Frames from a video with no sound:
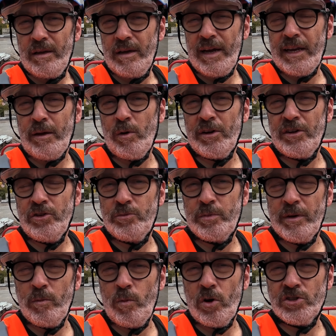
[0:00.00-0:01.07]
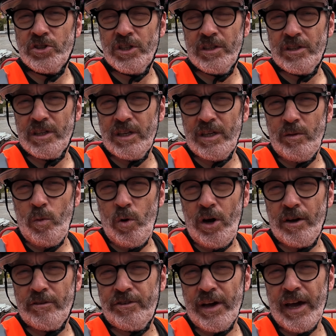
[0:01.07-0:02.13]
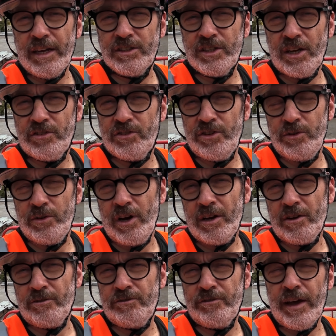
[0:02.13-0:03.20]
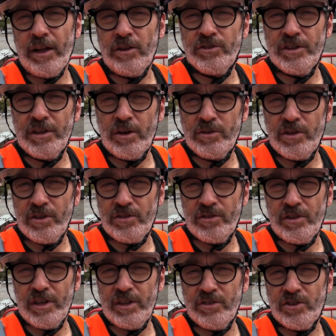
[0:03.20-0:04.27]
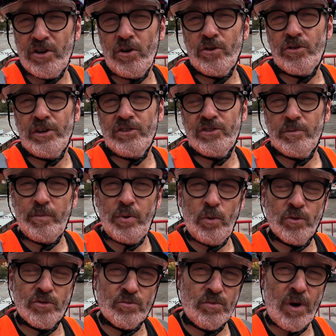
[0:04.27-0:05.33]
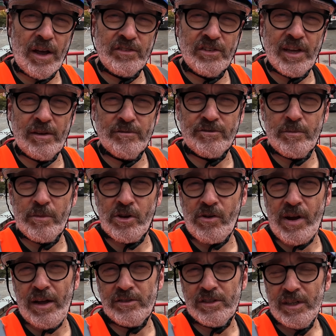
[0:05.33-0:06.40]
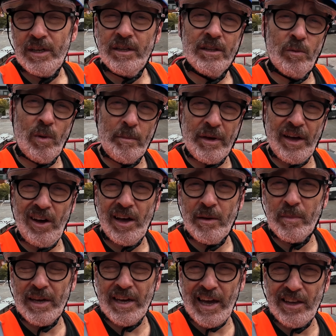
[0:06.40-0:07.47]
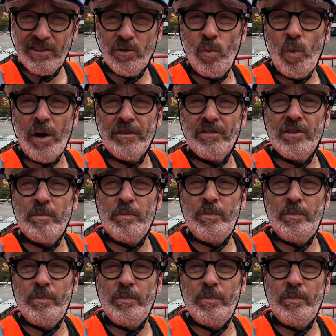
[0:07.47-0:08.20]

Anyone who's been watching the work for HS2 can't have failed to notice these concrete supports rising up from the ground. The one behind me is one of the